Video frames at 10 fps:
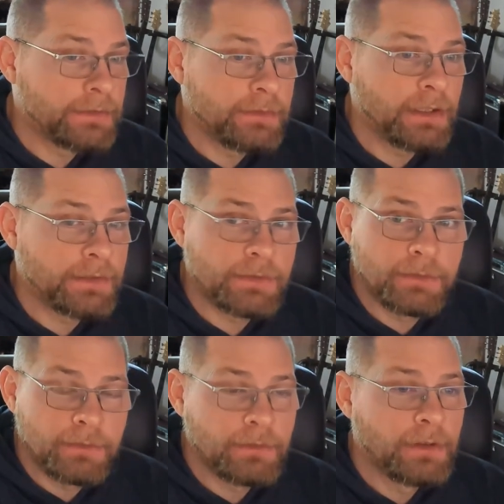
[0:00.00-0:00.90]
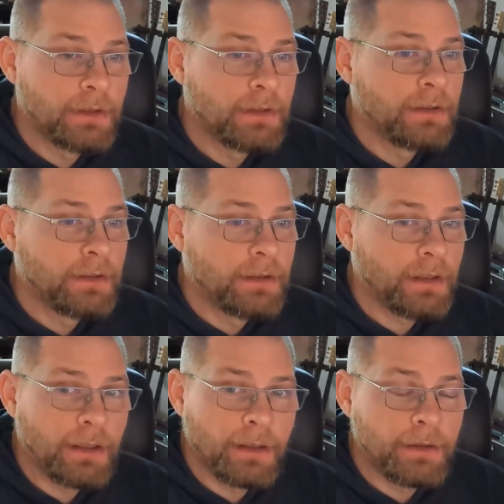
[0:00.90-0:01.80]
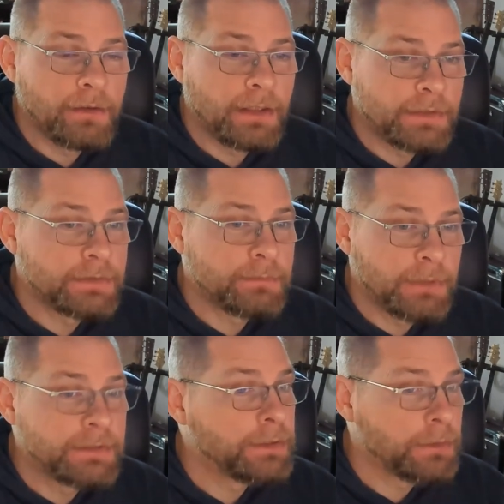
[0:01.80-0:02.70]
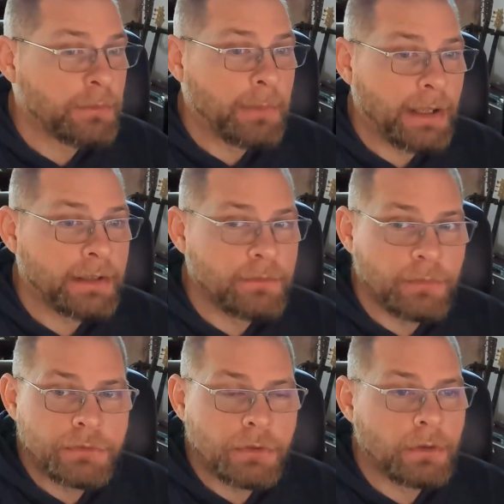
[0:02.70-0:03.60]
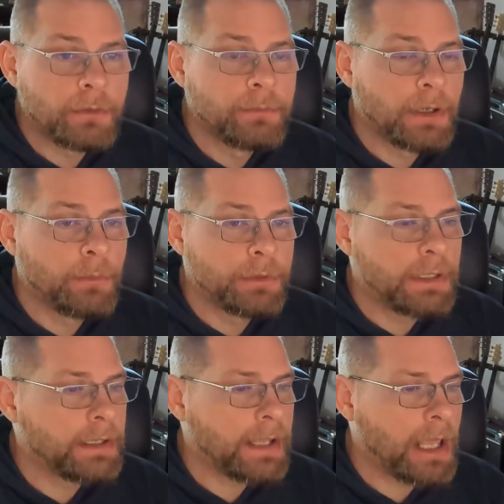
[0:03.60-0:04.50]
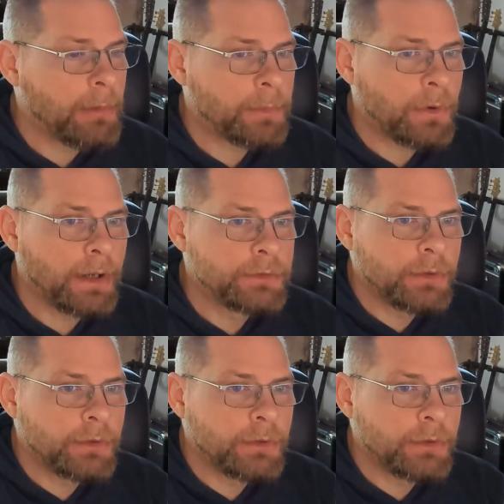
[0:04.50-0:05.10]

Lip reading: It's a different bike for sure when you get a cam upgrade.